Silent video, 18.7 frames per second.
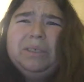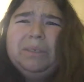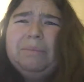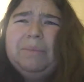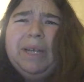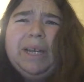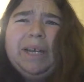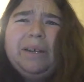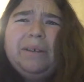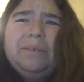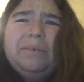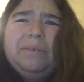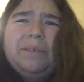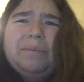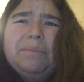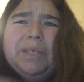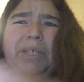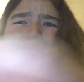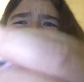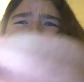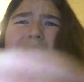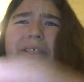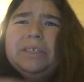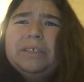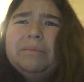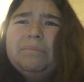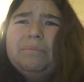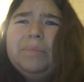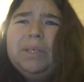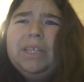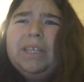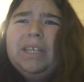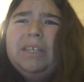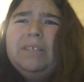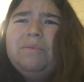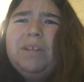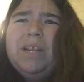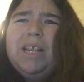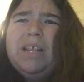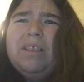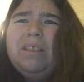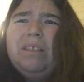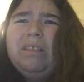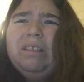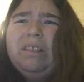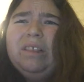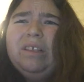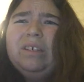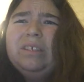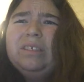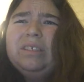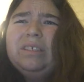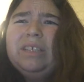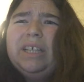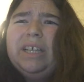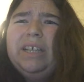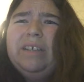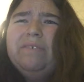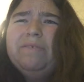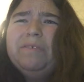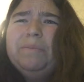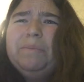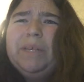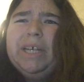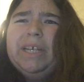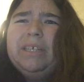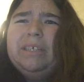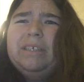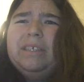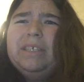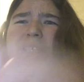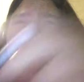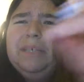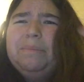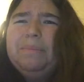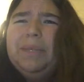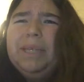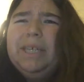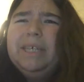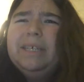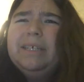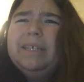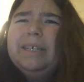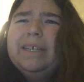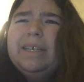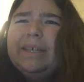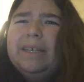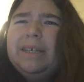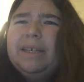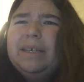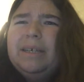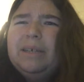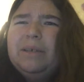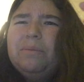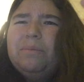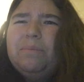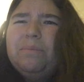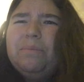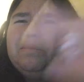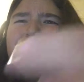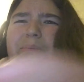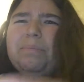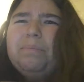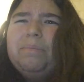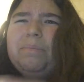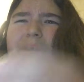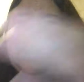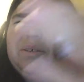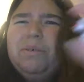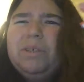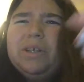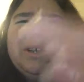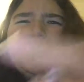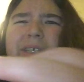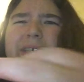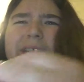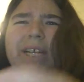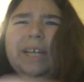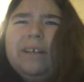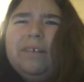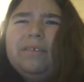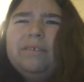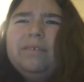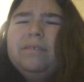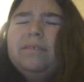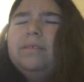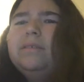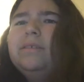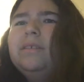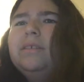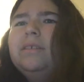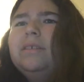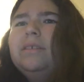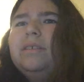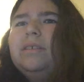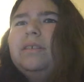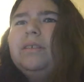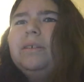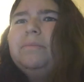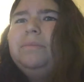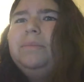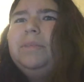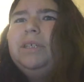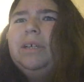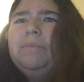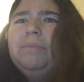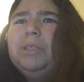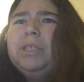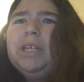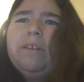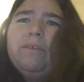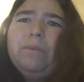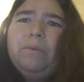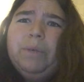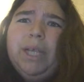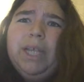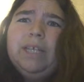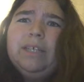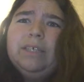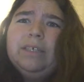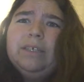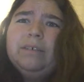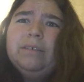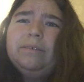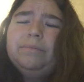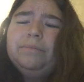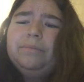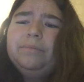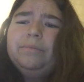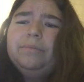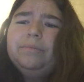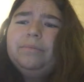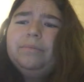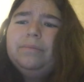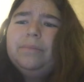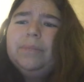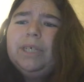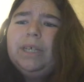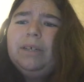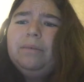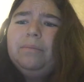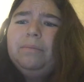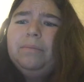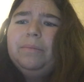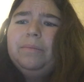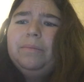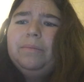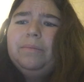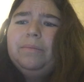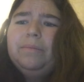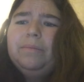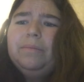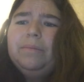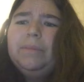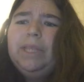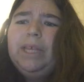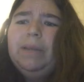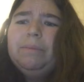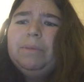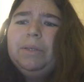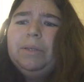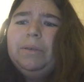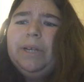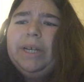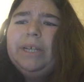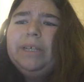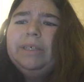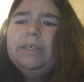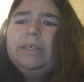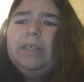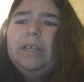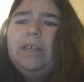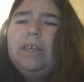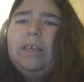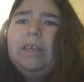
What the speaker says: somehow. I'm not sure, but that's what it looks like from that sneak peek. But it was hard to tell, so I'm just gonna have to wait until the episode airs.